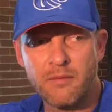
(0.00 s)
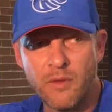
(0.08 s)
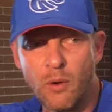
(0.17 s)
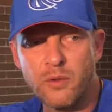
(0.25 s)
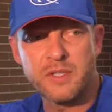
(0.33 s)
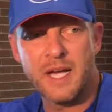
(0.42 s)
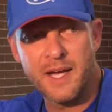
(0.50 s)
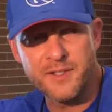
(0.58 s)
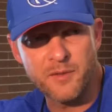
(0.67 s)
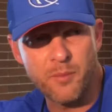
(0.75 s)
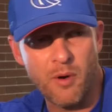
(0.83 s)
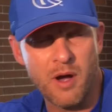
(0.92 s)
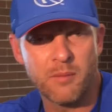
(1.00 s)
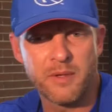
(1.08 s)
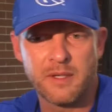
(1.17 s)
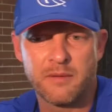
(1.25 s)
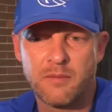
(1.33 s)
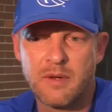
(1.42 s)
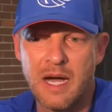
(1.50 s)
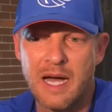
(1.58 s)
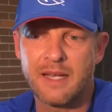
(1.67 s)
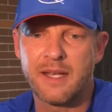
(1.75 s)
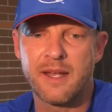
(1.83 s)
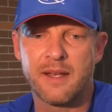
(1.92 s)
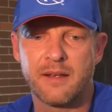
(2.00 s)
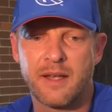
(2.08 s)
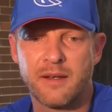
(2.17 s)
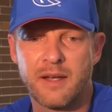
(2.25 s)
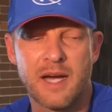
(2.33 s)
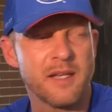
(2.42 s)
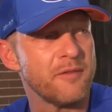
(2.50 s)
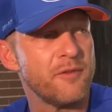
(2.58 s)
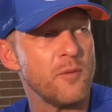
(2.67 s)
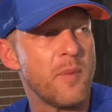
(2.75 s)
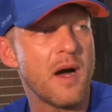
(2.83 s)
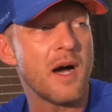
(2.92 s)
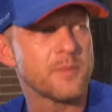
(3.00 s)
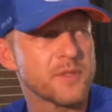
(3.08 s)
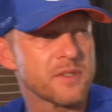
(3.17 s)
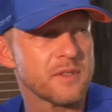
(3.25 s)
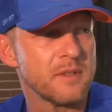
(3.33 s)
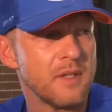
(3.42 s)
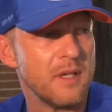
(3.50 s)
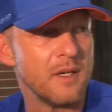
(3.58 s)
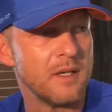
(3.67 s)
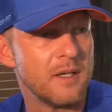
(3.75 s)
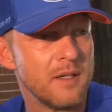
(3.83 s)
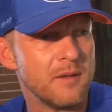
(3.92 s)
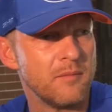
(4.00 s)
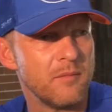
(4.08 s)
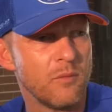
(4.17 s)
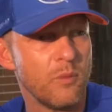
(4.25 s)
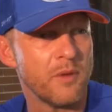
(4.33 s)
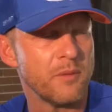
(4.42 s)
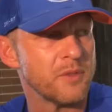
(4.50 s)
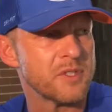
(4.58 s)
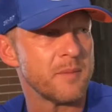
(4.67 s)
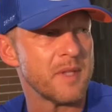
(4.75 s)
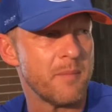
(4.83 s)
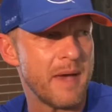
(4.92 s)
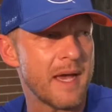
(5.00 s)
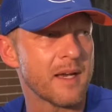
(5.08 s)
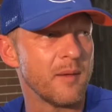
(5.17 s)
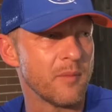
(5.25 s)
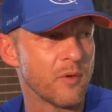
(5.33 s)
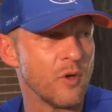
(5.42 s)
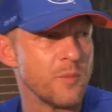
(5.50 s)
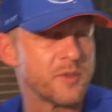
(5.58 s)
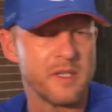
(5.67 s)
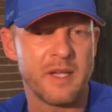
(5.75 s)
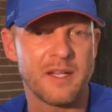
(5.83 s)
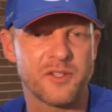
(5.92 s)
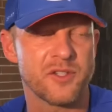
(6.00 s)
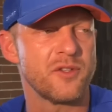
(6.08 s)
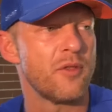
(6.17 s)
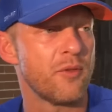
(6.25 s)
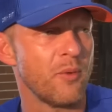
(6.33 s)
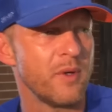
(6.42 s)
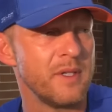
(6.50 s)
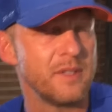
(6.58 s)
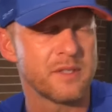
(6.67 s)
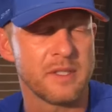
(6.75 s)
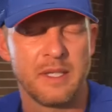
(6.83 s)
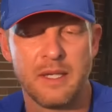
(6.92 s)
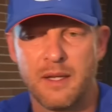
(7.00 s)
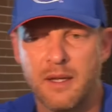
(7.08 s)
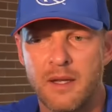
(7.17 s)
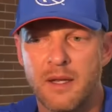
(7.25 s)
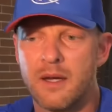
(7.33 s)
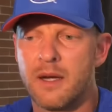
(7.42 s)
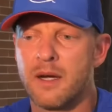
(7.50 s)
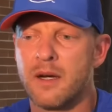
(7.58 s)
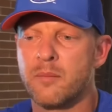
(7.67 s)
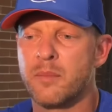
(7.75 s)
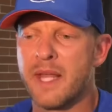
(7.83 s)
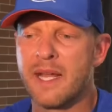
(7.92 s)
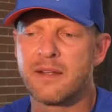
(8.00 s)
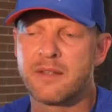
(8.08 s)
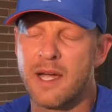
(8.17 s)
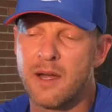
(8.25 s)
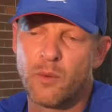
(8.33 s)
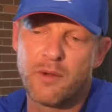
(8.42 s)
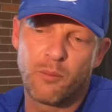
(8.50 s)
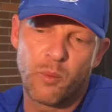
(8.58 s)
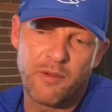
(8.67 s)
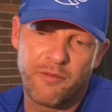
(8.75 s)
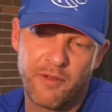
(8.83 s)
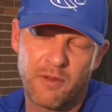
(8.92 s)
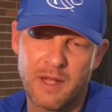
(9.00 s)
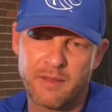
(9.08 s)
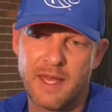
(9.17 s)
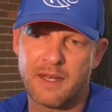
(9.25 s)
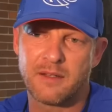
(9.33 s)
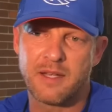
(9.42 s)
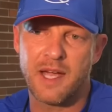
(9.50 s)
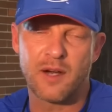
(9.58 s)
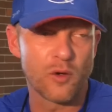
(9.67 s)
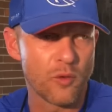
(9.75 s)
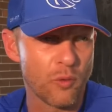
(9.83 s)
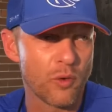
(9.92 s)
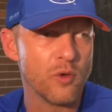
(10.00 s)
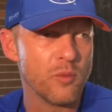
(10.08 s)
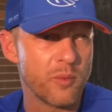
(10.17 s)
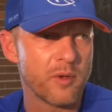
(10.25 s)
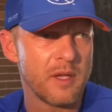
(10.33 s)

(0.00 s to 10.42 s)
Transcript: those guys have probably gotten in and, and gotten a few pops um, with, with, some of the backup groups and not just the threes. Uh, but that entire we, we feel like that entire group